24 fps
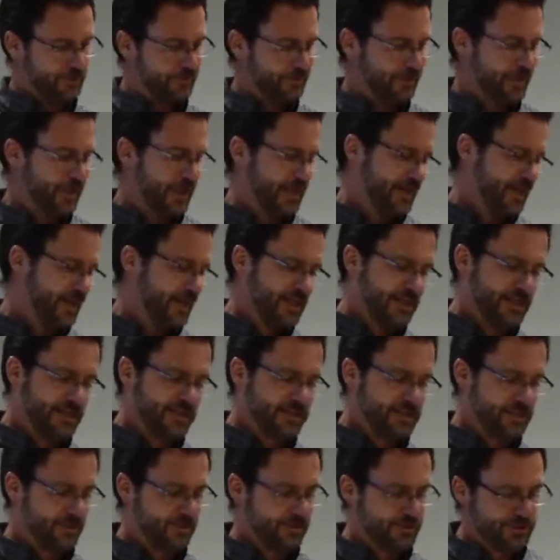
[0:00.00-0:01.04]
And that kind of gets
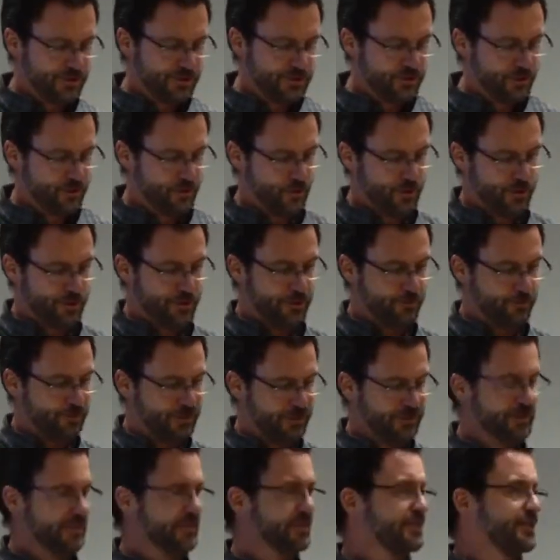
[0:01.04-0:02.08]
down, do you know where your
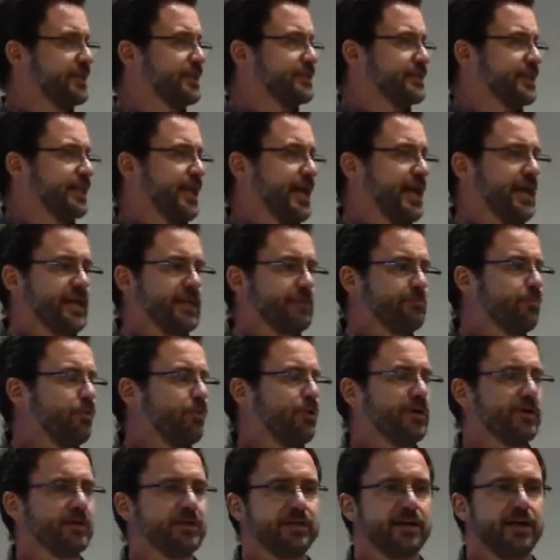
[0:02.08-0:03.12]
business is at any
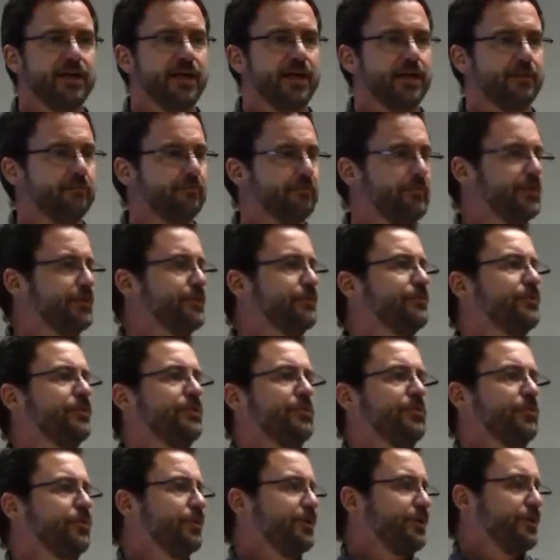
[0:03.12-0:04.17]
point in time? Do you know
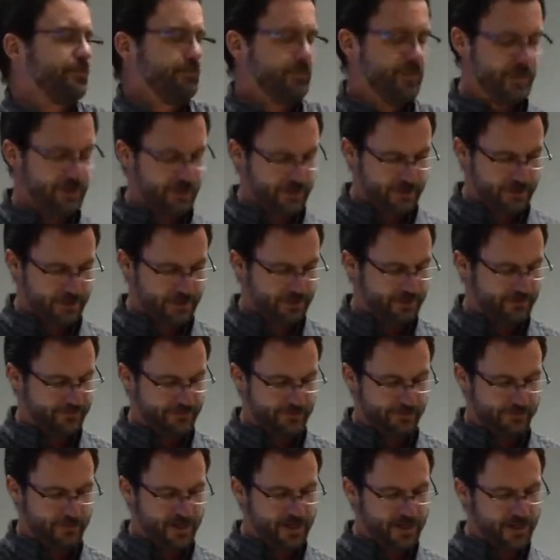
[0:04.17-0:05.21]
where
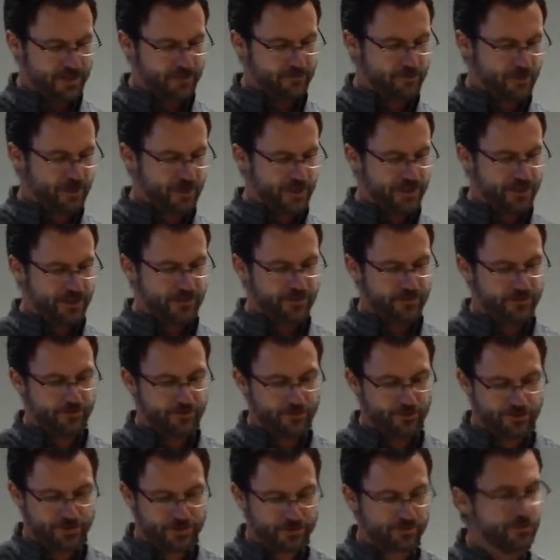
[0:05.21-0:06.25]
you're making money or you're
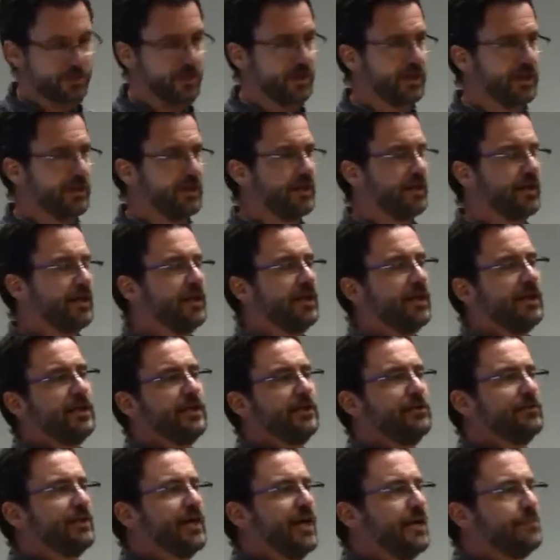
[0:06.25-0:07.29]
losing money?
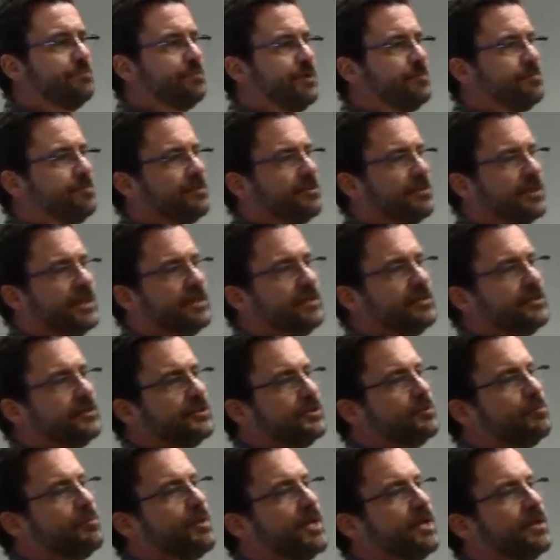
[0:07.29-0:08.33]
A lot of people think that
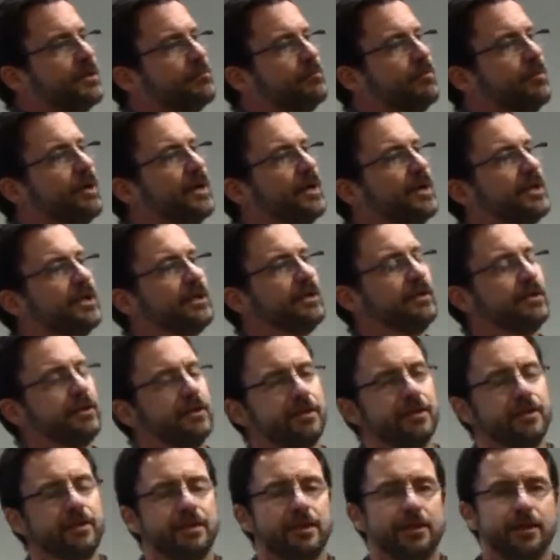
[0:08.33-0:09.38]
they're making money
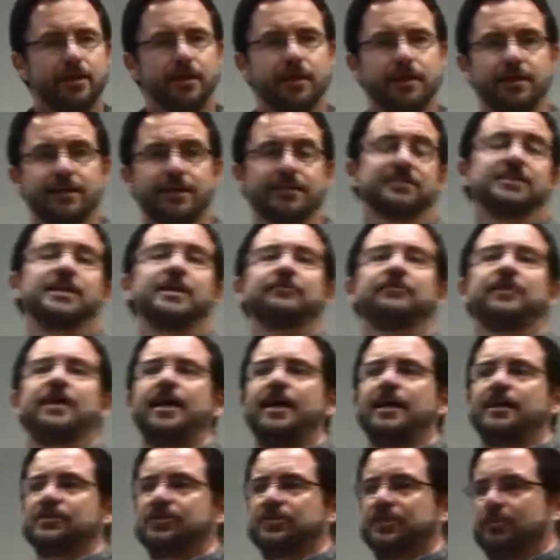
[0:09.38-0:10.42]
because they have
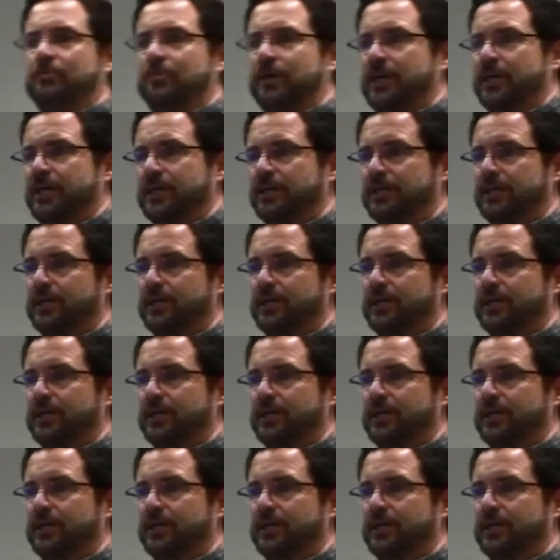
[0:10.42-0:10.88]
cash in the bank.